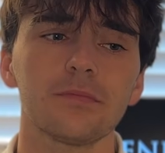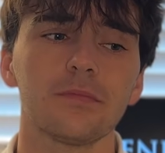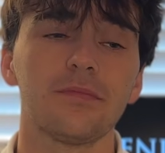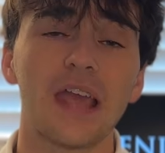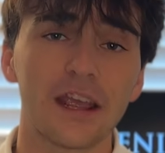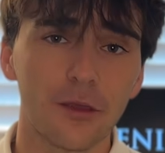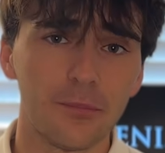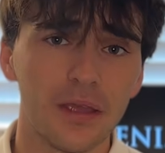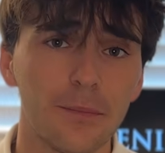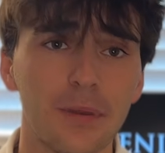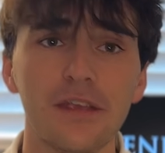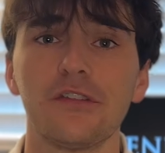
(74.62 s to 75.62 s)
that could be
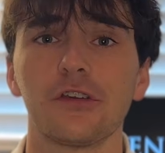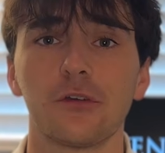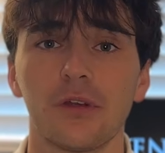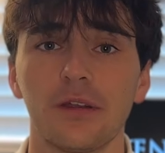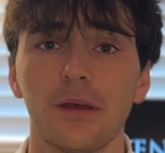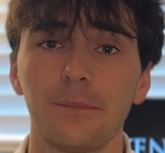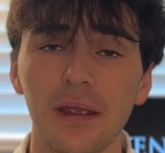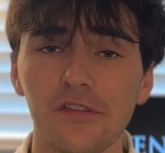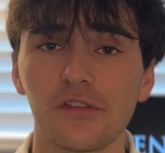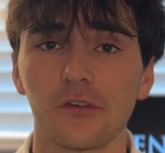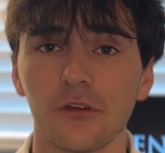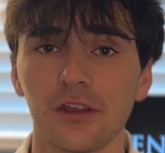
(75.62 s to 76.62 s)
a basic grid. A
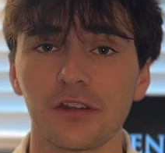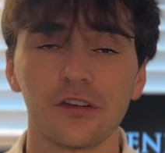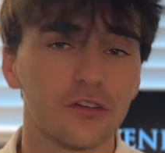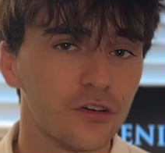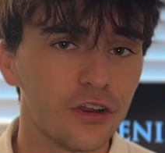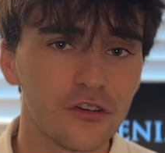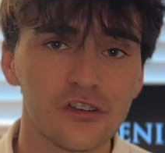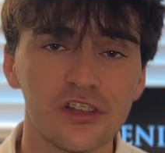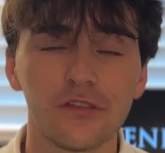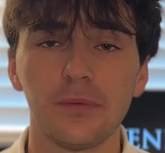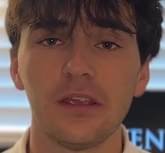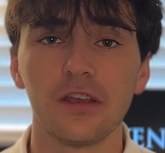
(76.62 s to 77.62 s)
basic grid could literally
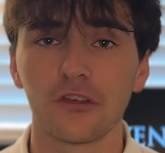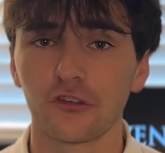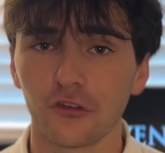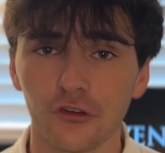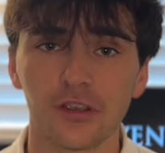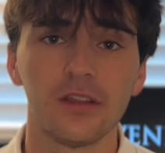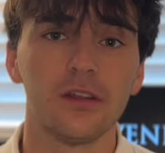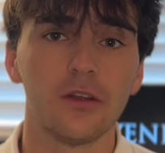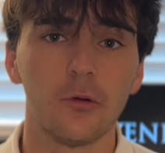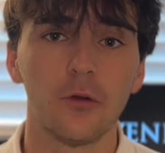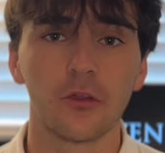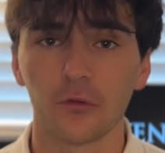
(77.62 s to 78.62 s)
just be a circuit
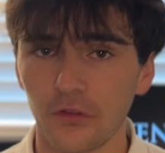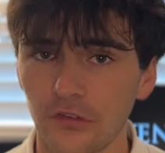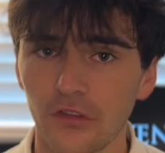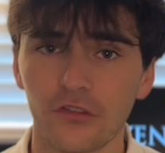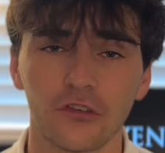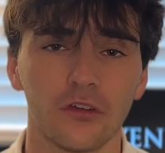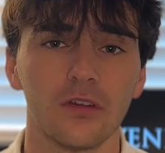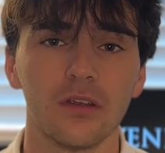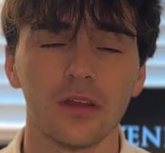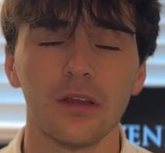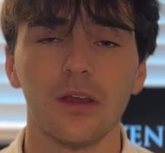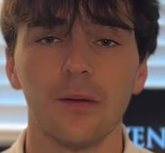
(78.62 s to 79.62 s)
with a resistor,
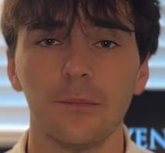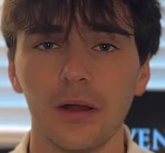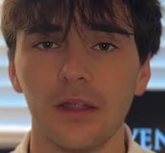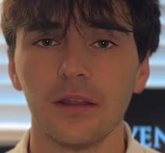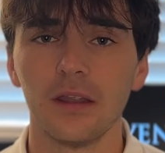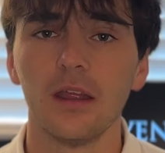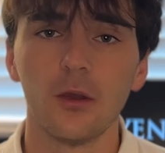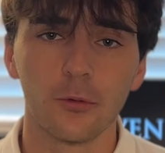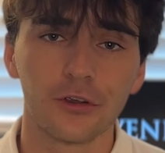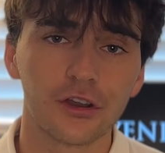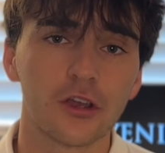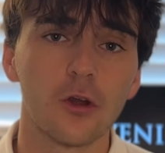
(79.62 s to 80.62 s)
but
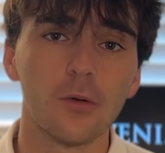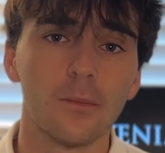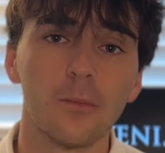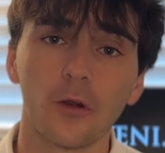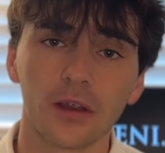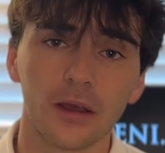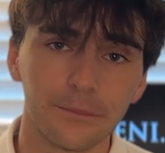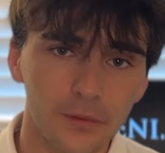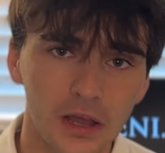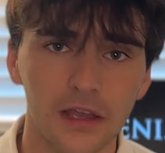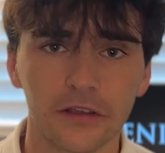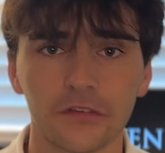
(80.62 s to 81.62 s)
we're going to go more
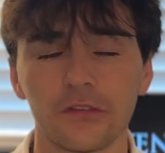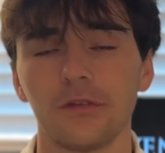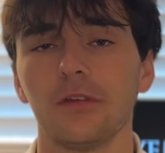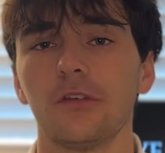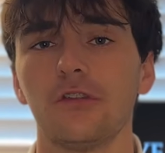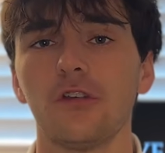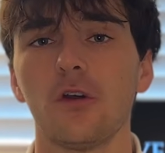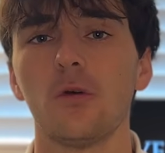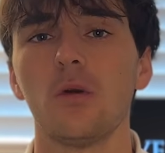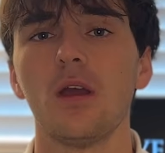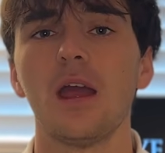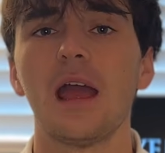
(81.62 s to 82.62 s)
complex.
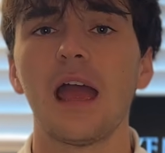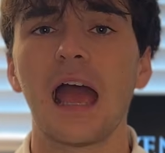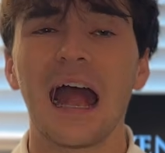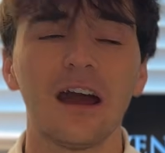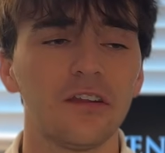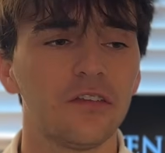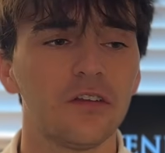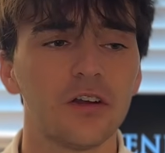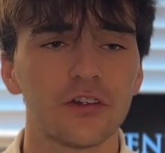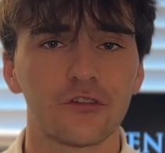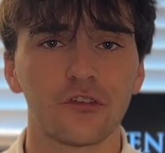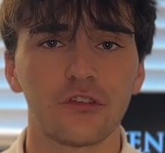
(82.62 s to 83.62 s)
So how does the
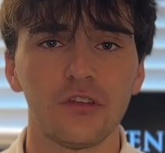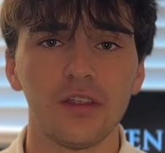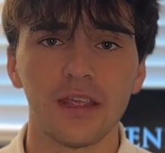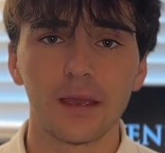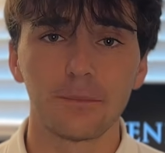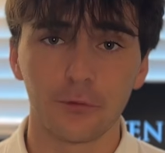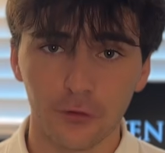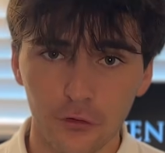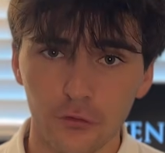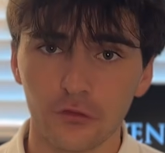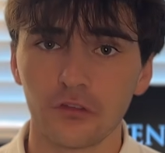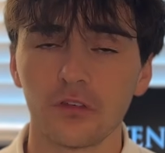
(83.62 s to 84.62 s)
electricity get
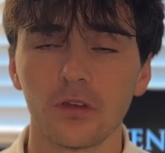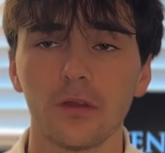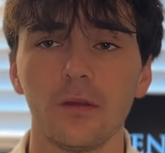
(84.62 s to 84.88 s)
produced?